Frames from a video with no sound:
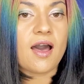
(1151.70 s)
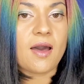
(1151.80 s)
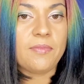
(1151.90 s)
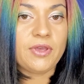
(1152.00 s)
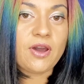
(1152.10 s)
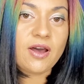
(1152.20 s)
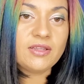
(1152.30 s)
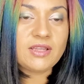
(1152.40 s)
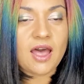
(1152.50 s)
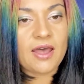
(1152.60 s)

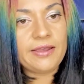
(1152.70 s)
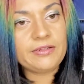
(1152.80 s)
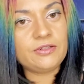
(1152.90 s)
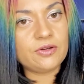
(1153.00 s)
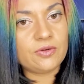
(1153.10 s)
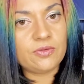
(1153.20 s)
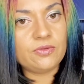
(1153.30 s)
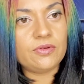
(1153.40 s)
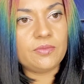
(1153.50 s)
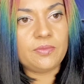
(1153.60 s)
Because I don't
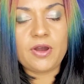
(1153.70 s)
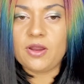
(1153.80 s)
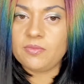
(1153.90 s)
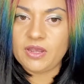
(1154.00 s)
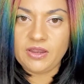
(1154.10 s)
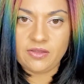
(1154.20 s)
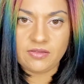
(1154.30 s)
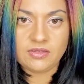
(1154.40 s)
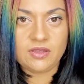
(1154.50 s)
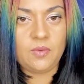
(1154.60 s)
part my hair the
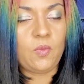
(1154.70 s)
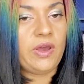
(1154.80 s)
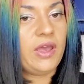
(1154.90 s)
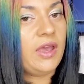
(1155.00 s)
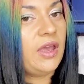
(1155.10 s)
same way